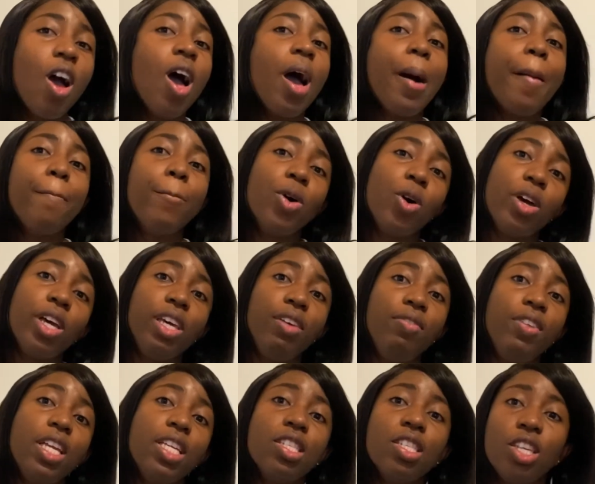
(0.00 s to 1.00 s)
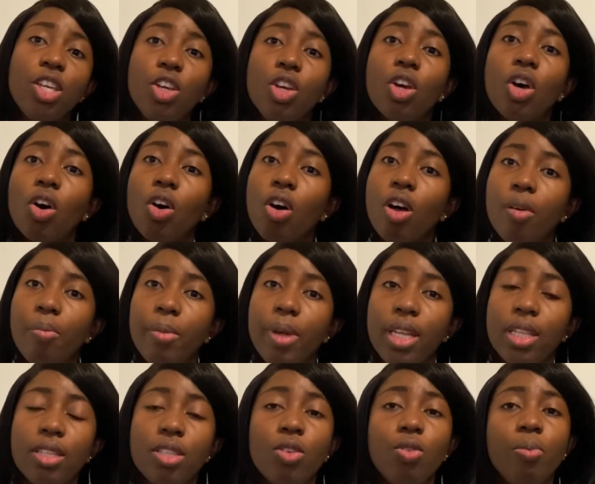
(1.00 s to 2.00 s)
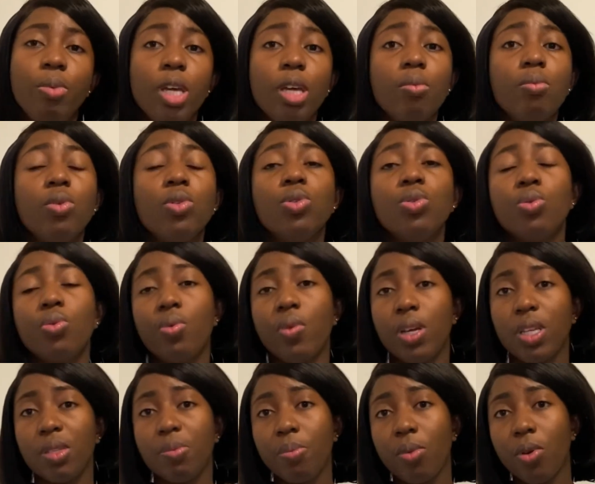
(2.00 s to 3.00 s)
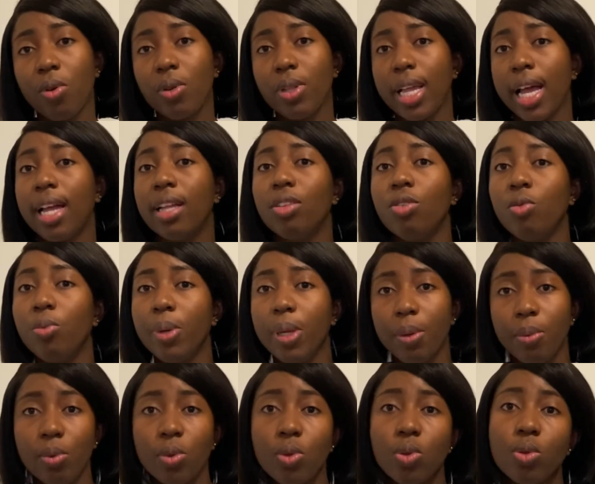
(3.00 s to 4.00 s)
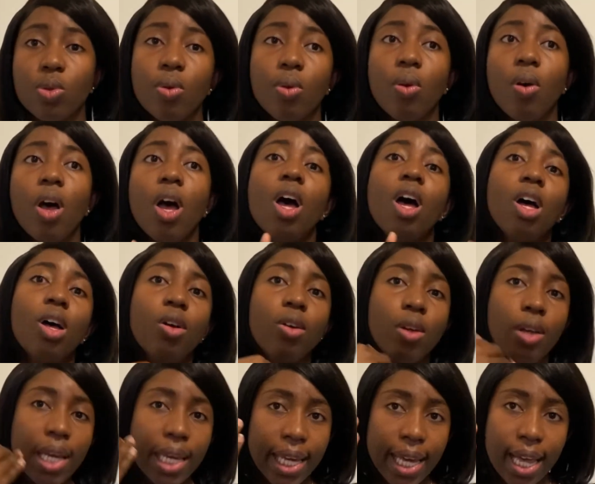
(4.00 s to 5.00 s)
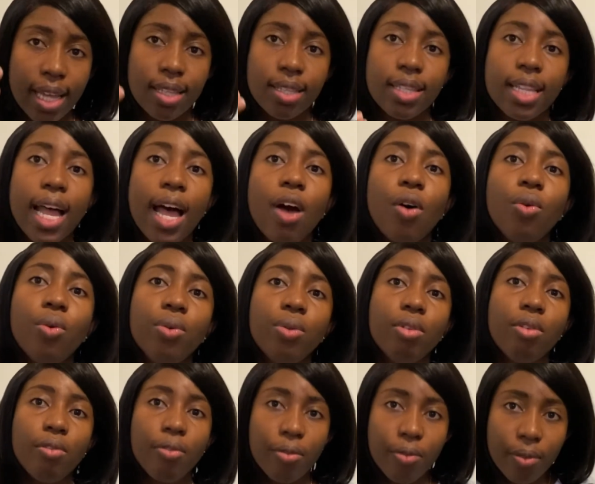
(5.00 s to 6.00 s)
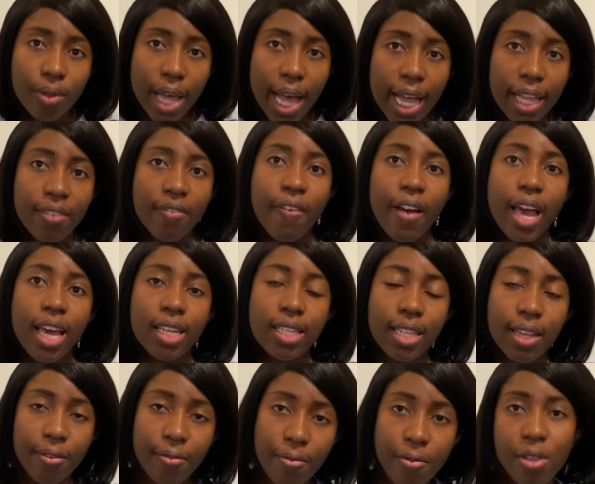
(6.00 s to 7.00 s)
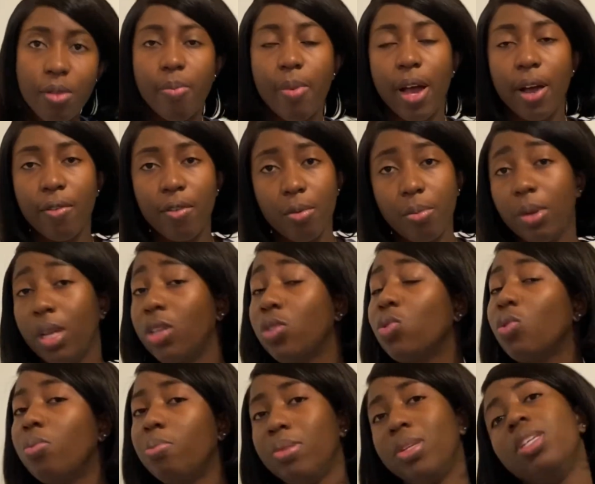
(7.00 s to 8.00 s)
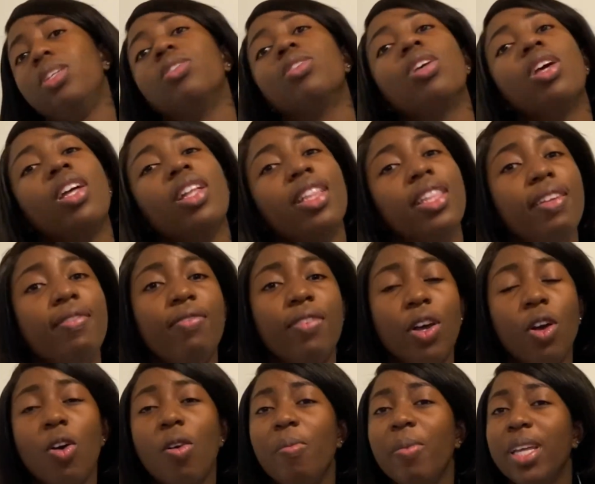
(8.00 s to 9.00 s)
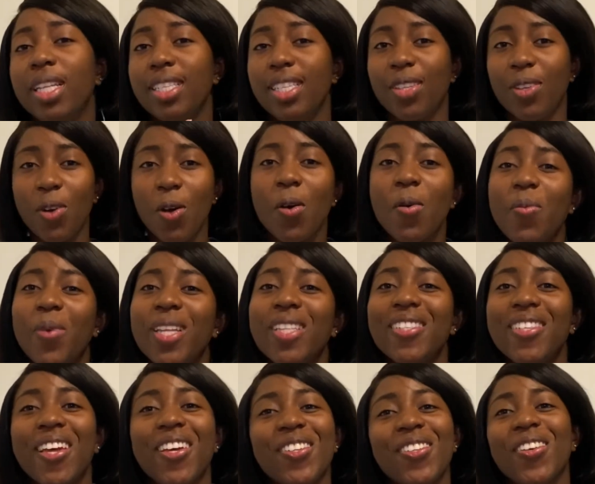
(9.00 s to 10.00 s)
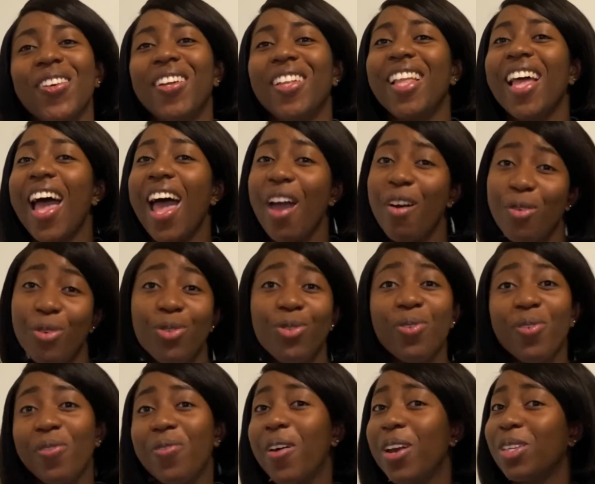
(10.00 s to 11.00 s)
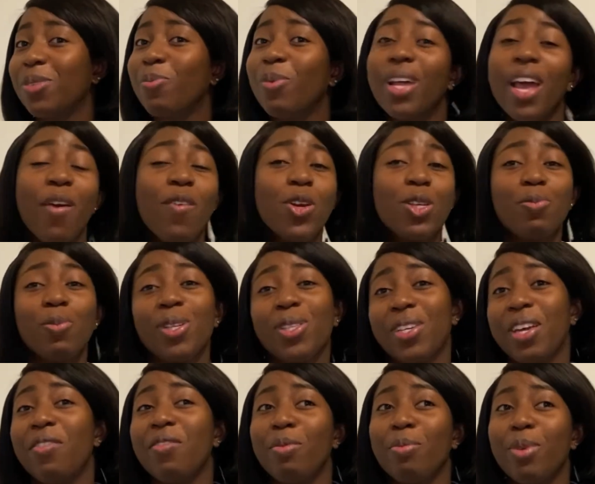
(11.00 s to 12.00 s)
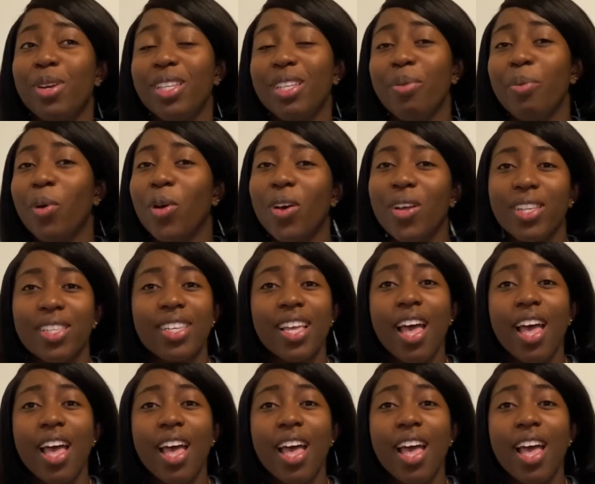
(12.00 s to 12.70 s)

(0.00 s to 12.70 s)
But if they see your comments, they'll be able to respond, and they'll be able to get their own advice and feedback from there. So please leave the comments in the comment section. I would respond. I respond to everybody, because